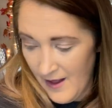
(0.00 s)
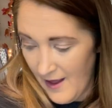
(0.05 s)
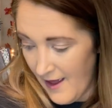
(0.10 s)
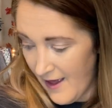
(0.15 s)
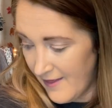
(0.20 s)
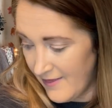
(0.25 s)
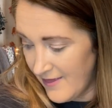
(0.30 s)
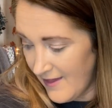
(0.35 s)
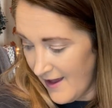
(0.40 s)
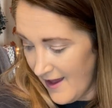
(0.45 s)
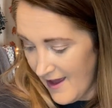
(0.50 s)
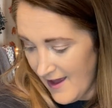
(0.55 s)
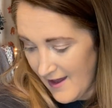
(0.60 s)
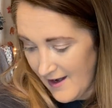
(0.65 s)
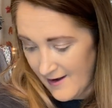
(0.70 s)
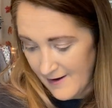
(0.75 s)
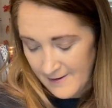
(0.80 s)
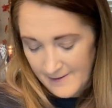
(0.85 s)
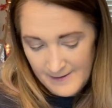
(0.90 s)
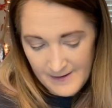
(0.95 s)
And
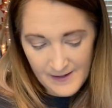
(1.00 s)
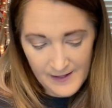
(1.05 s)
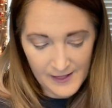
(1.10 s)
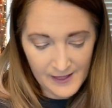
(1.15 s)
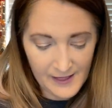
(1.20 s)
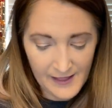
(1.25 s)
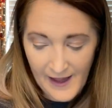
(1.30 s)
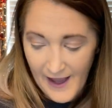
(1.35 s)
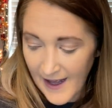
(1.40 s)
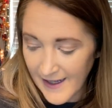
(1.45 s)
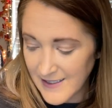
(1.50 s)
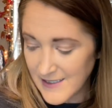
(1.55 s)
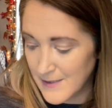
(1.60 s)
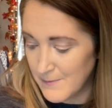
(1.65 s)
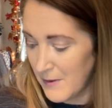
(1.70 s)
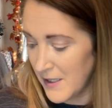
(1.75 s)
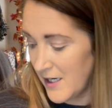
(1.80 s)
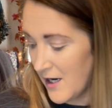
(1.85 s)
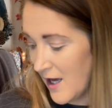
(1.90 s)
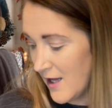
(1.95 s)
then last
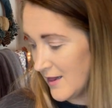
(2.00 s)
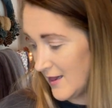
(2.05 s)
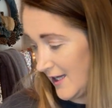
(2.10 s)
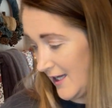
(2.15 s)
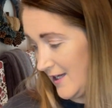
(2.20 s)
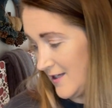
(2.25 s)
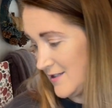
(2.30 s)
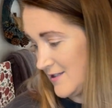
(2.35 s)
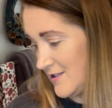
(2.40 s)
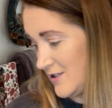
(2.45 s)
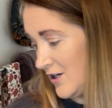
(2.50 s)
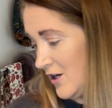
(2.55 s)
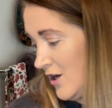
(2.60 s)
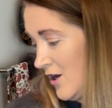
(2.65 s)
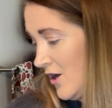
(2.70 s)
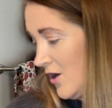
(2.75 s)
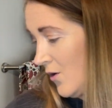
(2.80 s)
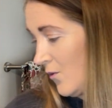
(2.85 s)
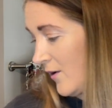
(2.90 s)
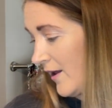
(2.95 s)
but not least,
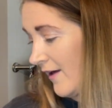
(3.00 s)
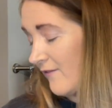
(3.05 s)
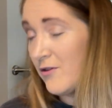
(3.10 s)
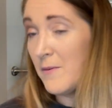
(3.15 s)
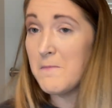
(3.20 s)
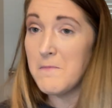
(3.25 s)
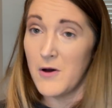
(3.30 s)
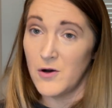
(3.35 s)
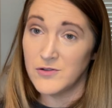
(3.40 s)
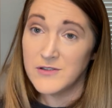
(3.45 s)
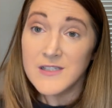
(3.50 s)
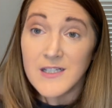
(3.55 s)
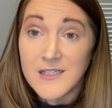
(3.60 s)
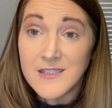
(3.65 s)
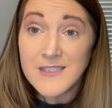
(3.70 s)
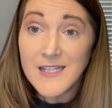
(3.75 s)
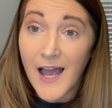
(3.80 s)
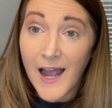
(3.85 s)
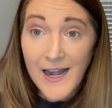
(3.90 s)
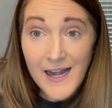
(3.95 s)
we have the most
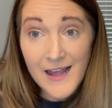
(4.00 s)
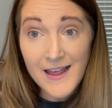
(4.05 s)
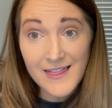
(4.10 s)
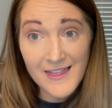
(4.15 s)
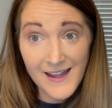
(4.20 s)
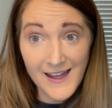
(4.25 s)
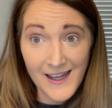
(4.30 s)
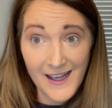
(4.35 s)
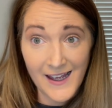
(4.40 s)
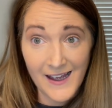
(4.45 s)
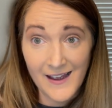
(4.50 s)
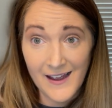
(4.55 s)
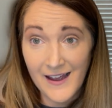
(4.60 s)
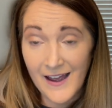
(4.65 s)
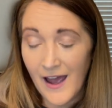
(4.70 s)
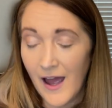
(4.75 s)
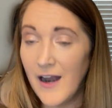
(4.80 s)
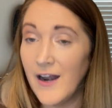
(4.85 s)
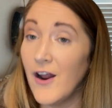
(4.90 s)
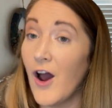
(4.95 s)
exciting thing,
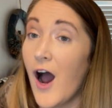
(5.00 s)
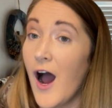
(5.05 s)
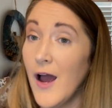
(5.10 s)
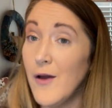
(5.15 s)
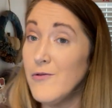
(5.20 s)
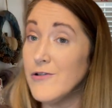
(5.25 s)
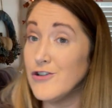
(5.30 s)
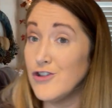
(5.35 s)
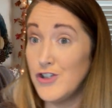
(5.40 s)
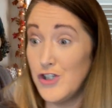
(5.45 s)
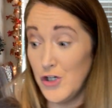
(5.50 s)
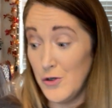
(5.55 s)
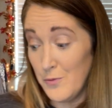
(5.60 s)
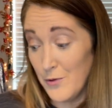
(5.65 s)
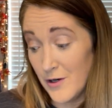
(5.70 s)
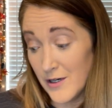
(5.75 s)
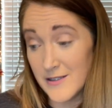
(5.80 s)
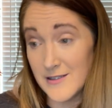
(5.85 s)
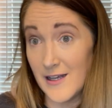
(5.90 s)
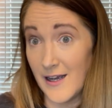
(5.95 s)
and I was
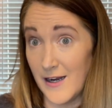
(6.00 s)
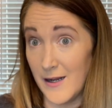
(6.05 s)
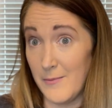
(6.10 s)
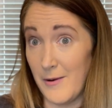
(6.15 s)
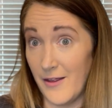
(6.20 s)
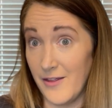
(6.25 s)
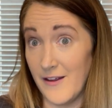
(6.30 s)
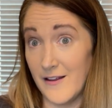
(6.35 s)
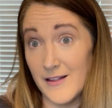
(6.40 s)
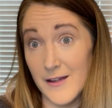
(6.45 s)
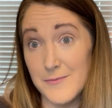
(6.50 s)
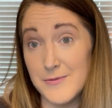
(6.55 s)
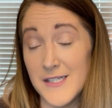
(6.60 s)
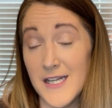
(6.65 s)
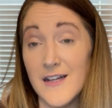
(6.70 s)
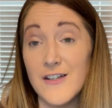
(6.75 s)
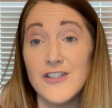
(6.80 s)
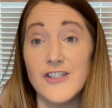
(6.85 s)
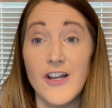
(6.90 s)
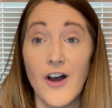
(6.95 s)
super excited about that
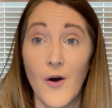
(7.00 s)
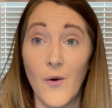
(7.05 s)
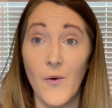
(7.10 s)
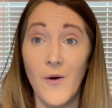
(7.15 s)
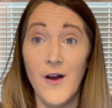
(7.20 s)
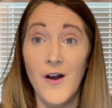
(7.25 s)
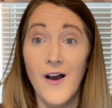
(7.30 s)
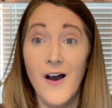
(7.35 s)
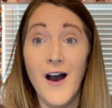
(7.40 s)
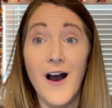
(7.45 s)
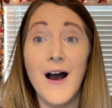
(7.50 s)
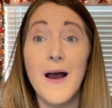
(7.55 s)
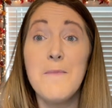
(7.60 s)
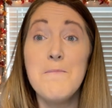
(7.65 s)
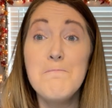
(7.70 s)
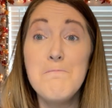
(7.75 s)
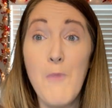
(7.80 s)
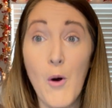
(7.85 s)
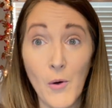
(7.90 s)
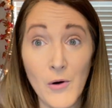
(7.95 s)
lipstick, so
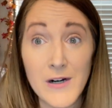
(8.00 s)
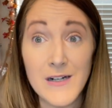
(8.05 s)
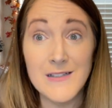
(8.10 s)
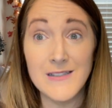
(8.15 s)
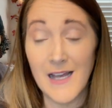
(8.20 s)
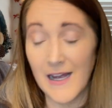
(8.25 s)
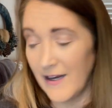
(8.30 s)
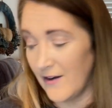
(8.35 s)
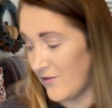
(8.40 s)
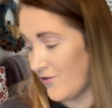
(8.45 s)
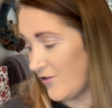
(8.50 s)
I'm more excited